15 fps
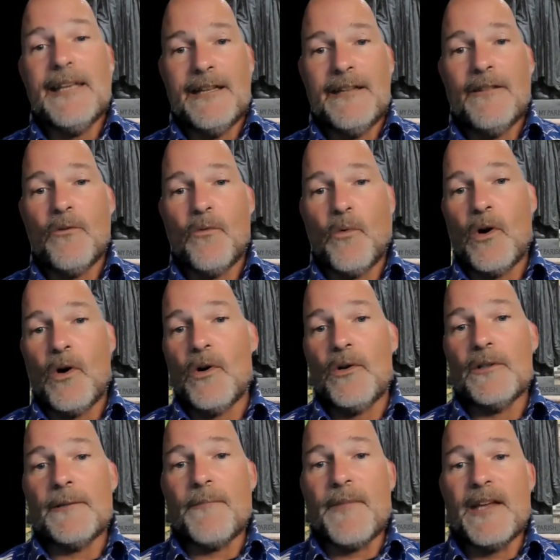in the
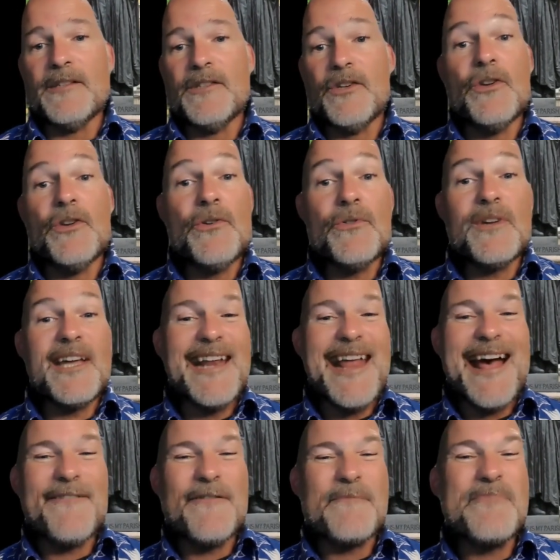world as you
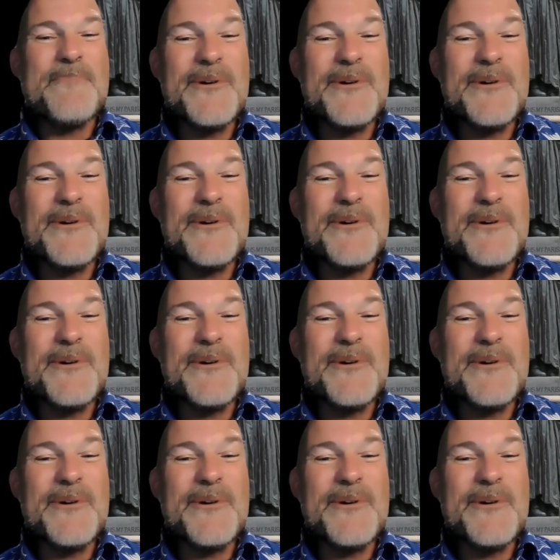can have a